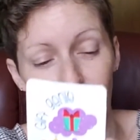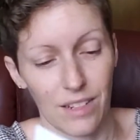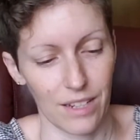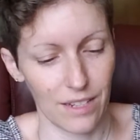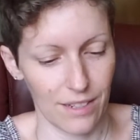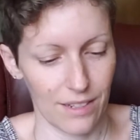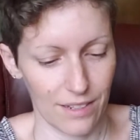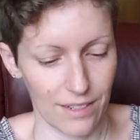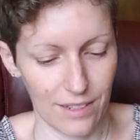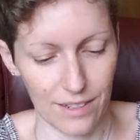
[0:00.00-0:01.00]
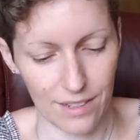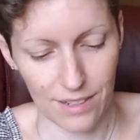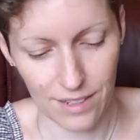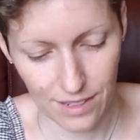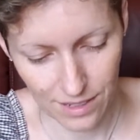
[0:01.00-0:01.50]

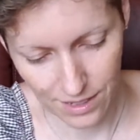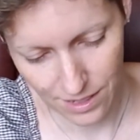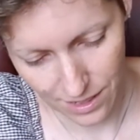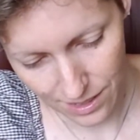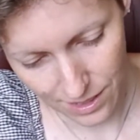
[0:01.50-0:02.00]
(no one is talking)